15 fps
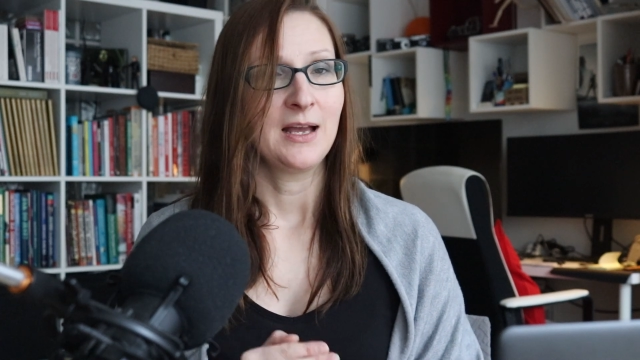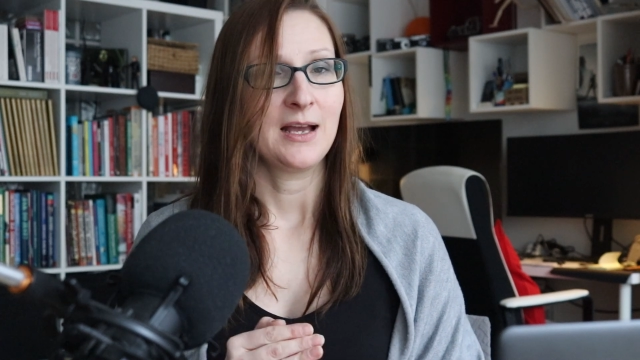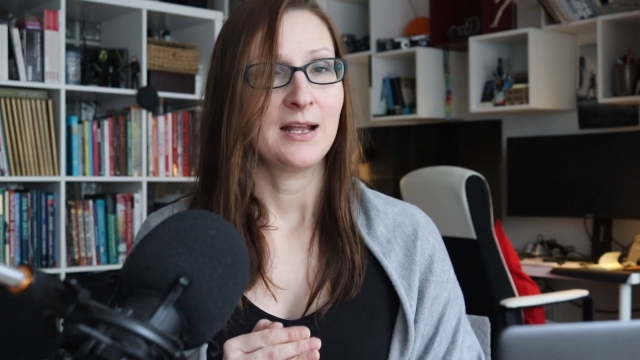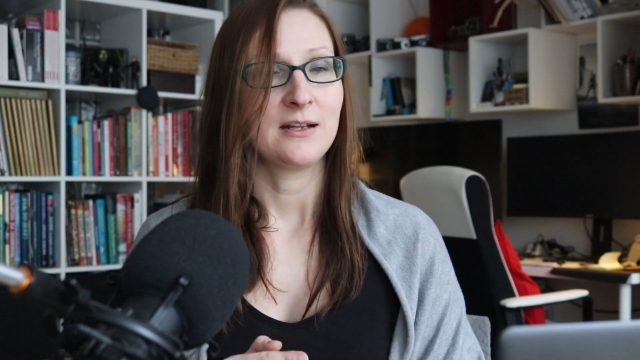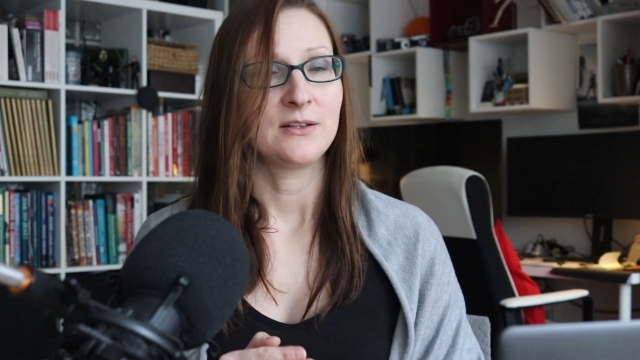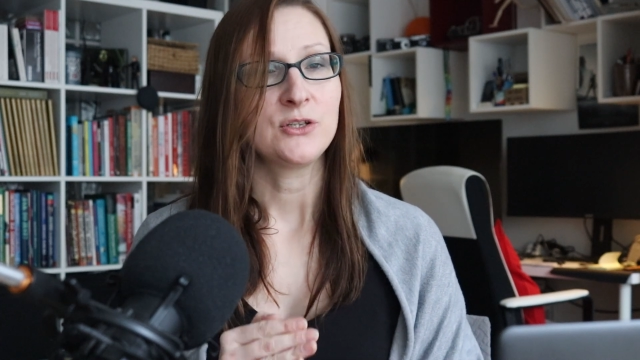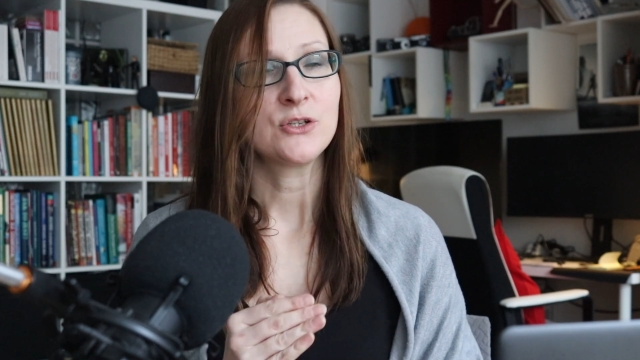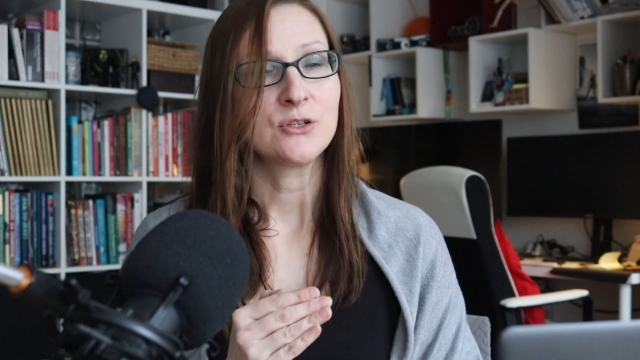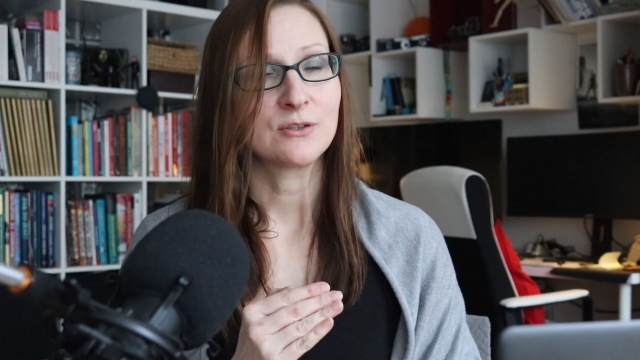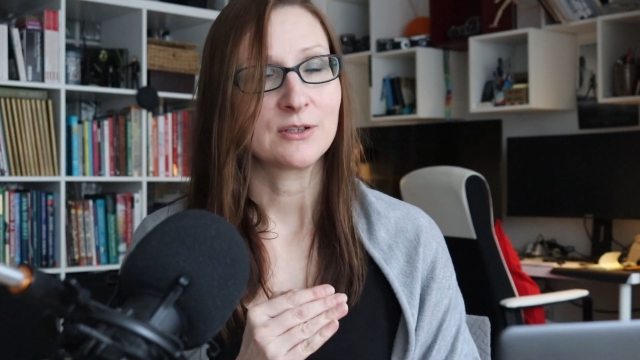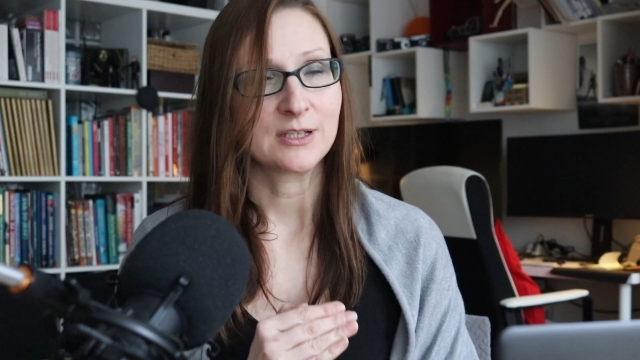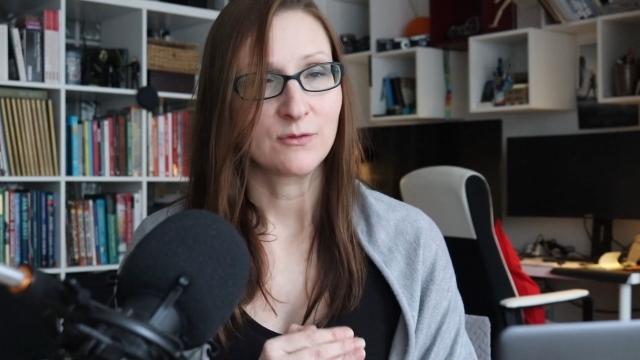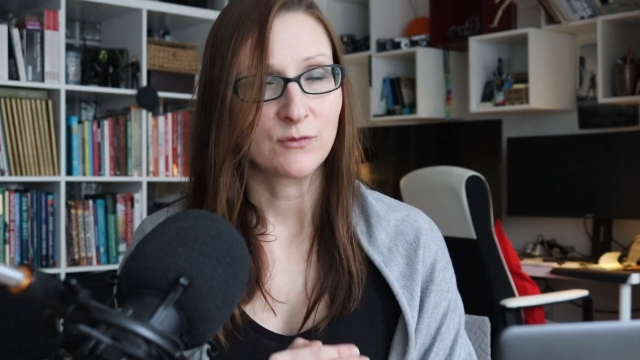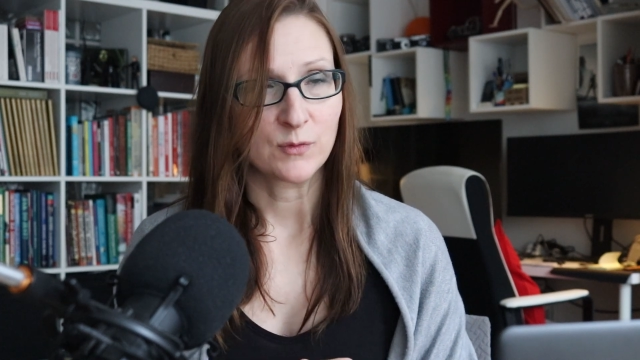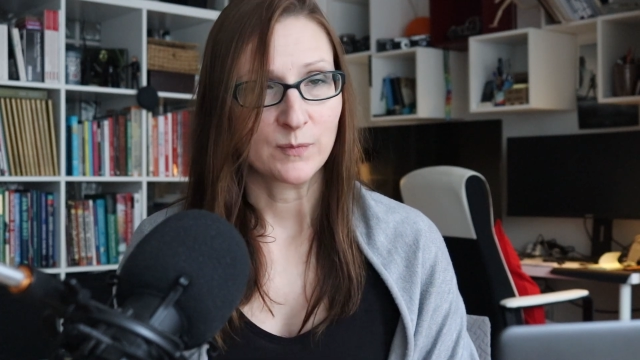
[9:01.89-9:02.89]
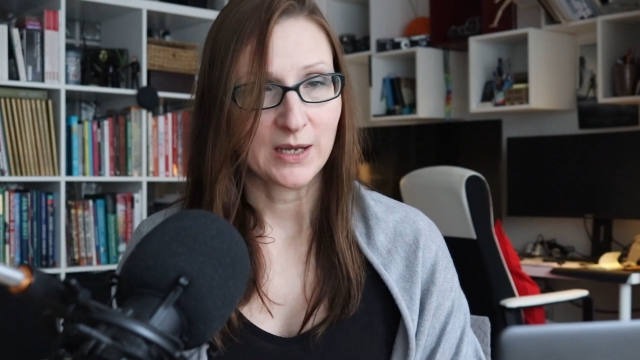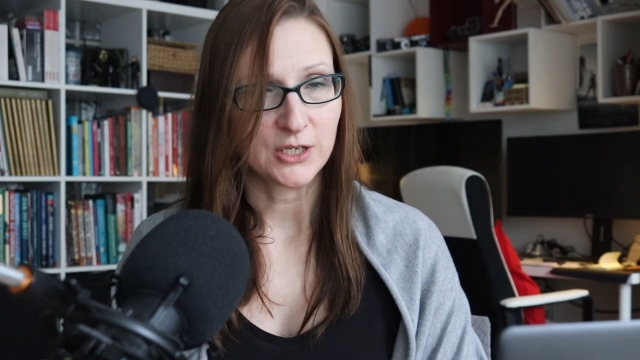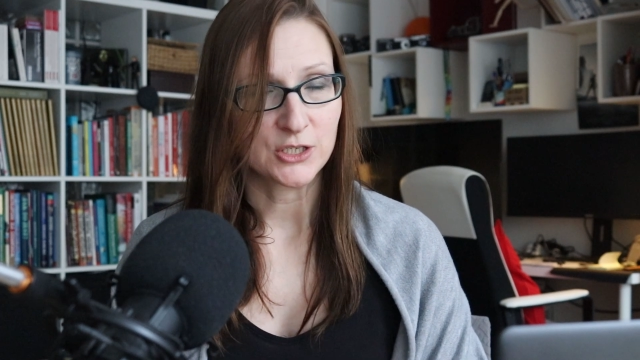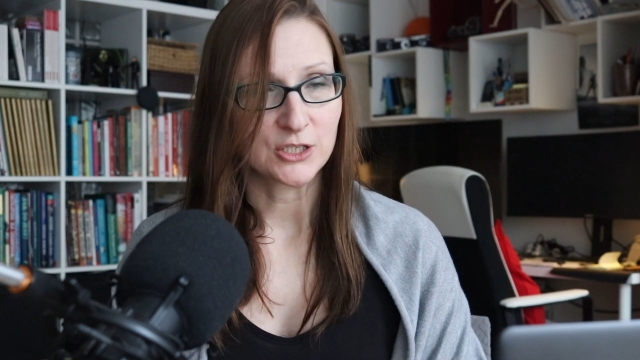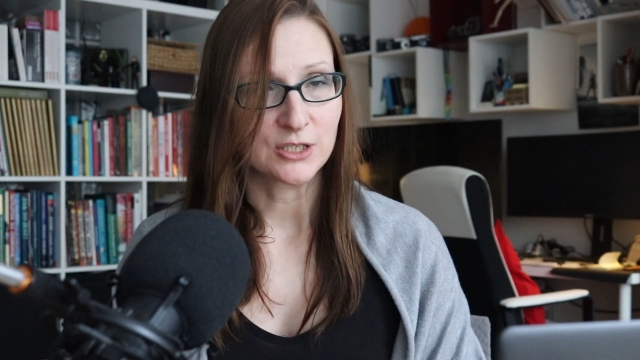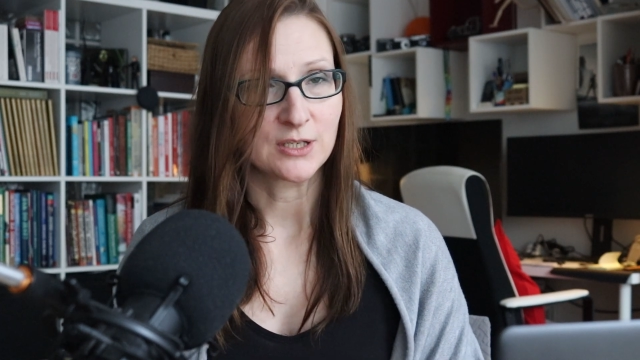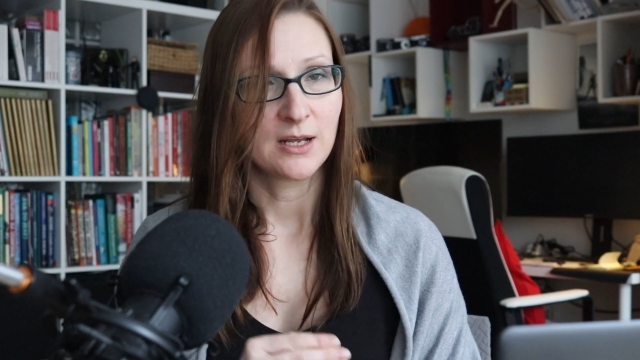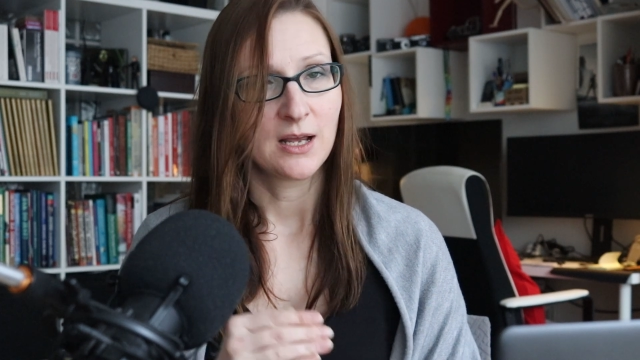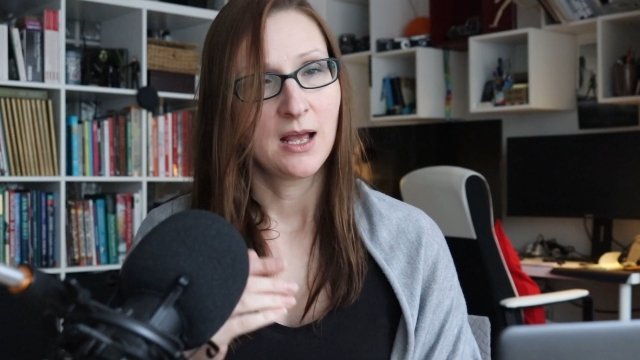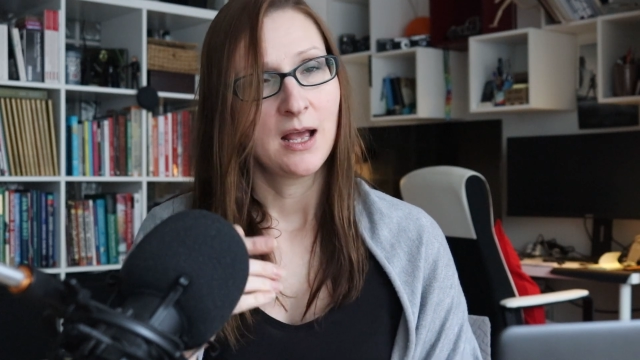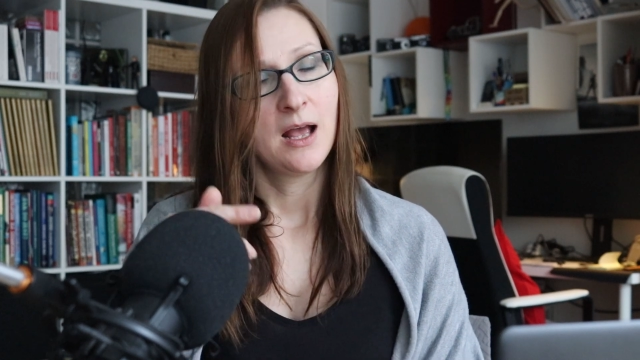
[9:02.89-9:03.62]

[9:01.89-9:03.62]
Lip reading: an additional information